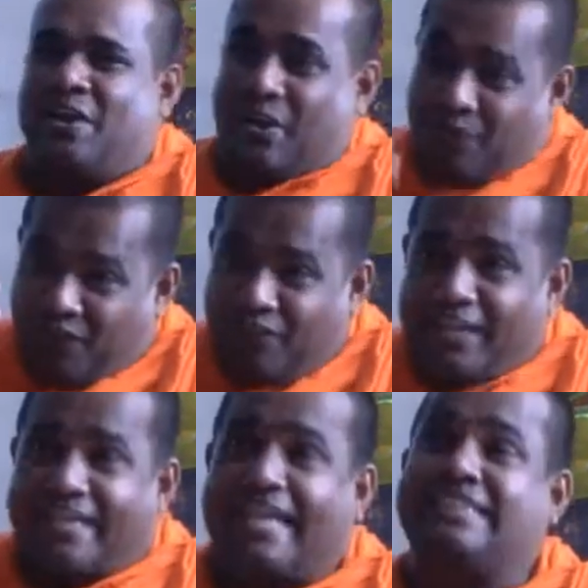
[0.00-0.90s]
If
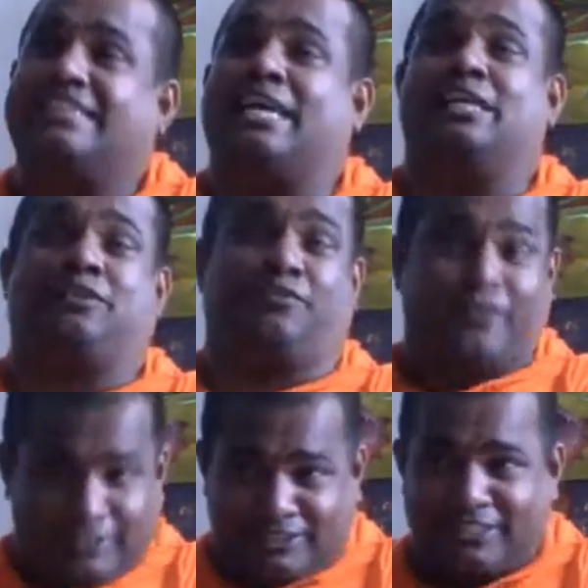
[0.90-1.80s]
we can change
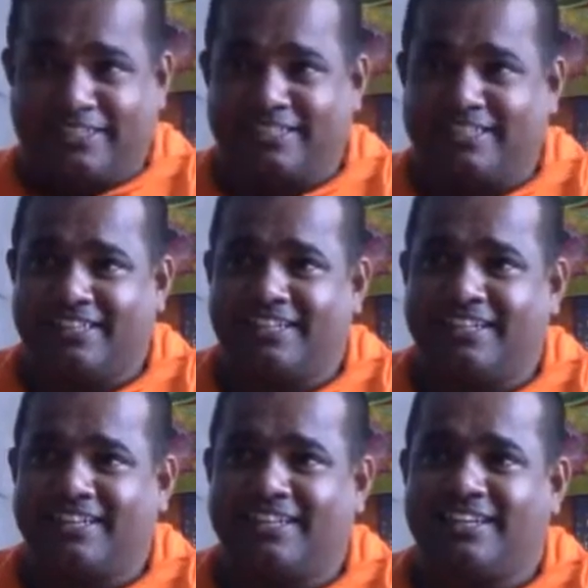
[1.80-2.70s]
first,
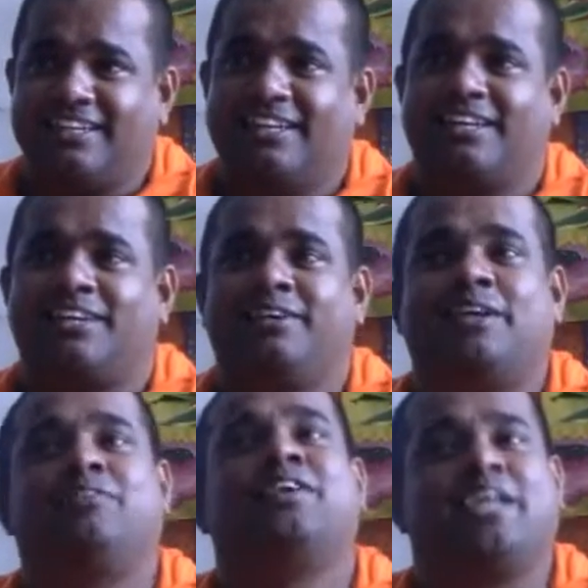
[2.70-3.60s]

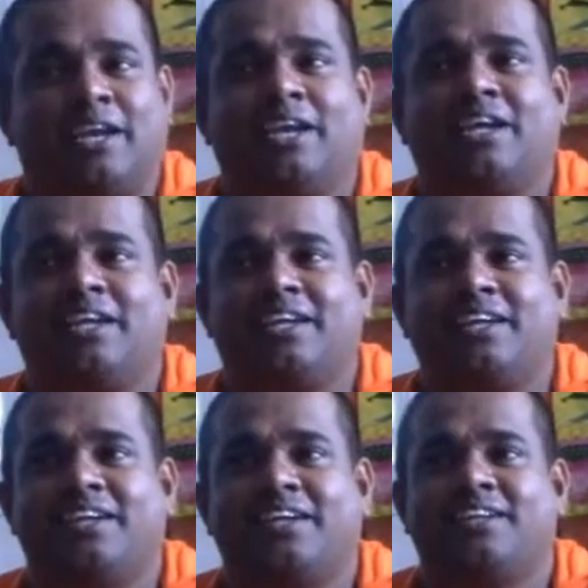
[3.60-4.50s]
definitely
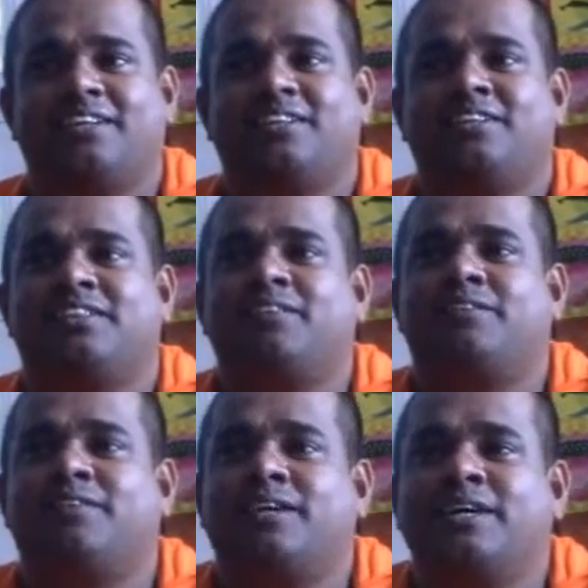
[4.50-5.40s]
the
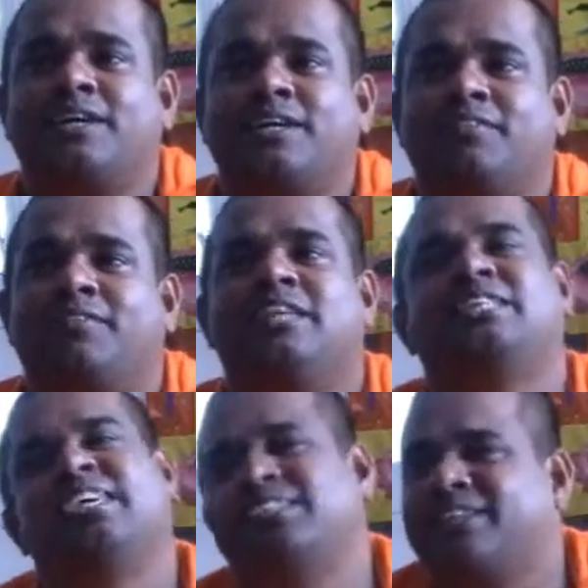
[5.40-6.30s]
world will
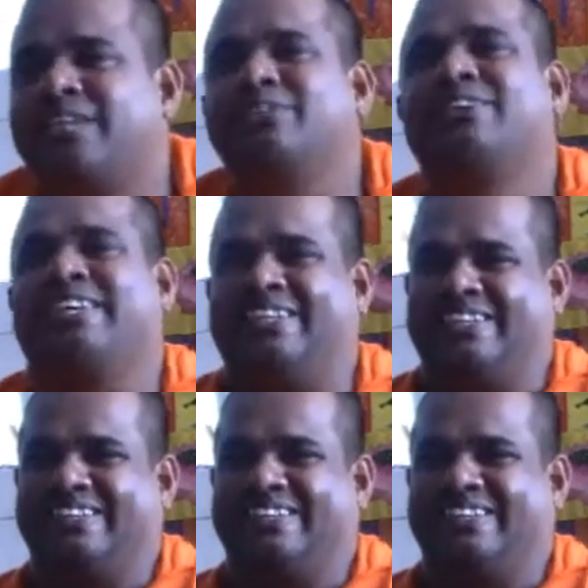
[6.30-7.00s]
change naturally.